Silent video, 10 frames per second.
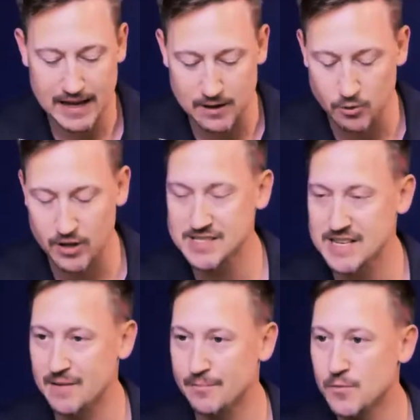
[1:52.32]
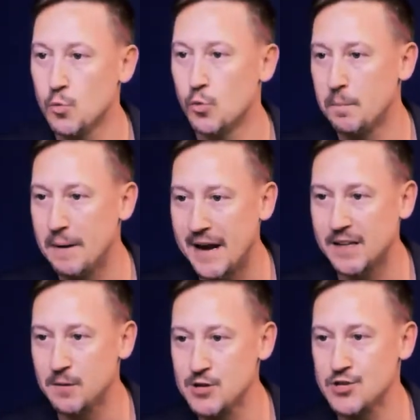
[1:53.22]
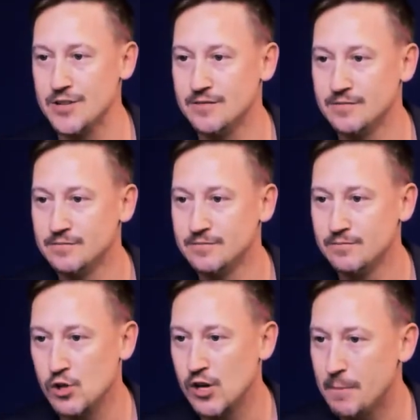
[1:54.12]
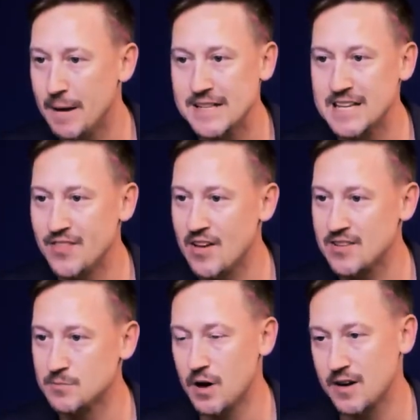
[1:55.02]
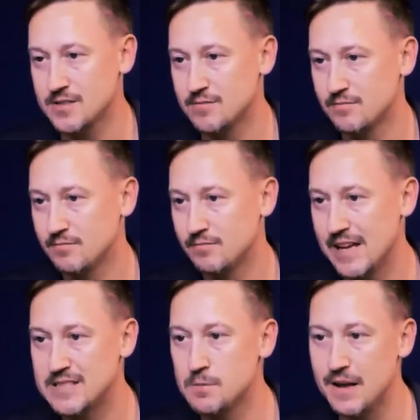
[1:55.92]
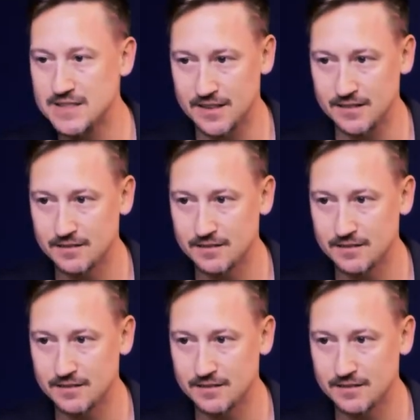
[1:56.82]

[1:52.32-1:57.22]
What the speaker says: In real estate, we're paid a commission. You get paid $10,000. It's amazing.